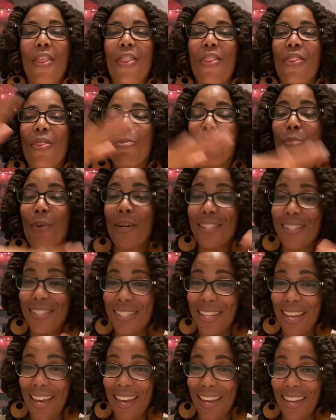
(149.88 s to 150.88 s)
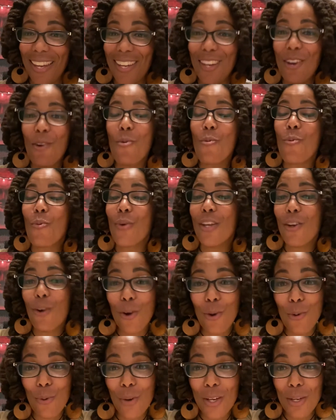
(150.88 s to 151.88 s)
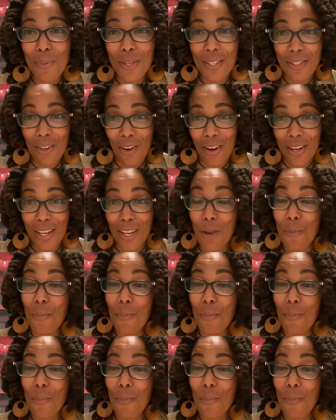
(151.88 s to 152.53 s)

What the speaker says: But today we are going to be talking